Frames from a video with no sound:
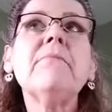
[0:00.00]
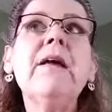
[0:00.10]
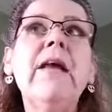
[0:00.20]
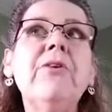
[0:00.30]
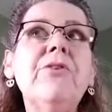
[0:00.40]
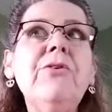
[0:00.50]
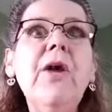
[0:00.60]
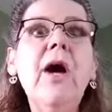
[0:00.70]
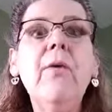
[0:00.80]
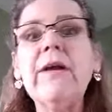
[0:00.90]
Now, do
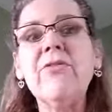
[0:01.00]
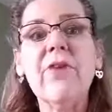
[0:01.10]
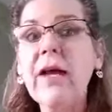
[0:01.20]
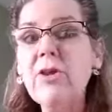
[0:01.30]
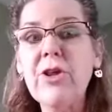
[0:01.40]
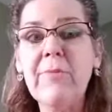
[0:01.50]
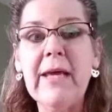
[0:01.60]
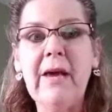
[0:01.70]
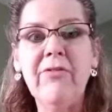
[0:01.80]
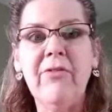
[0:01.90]
know it's not a
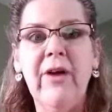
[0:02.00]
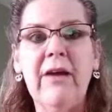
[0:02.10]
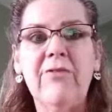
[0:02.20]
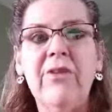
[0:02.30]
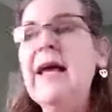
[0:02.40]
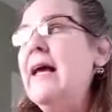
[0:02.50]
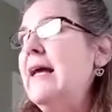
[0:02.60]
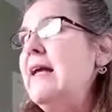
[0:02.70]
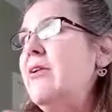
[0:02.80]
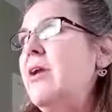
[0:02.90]
GPS device.
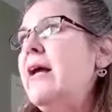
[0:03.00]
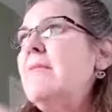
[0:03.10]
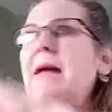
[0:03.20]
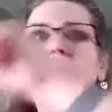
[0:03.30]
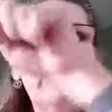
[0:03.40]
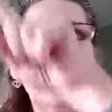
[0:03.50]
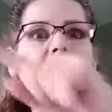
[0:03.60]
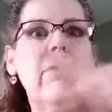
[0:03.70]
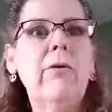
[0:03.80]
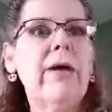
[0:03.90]
You're not going to be able to
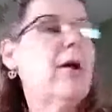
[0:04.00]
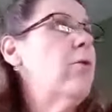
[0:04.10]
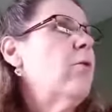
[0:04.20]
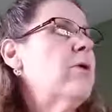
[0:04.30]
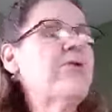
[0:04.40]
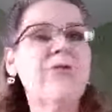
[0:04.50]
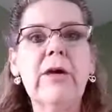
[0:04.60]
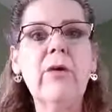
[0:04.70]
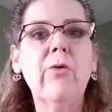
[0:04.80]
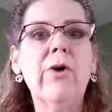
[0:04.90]
know, which
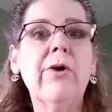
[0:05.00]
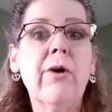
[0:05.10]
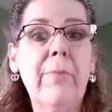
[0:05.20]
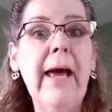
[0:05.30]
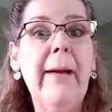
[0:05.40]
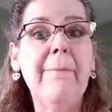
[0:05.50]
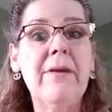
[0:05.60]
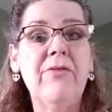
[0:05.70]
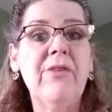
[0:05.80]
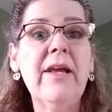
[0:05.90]
street corner your pet
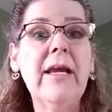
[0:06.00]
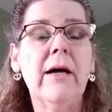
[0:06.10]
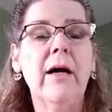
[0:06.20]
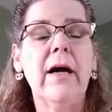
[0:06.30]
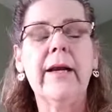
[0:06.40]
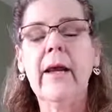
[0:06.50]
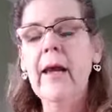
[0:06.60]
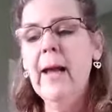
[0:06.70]
is sitting on.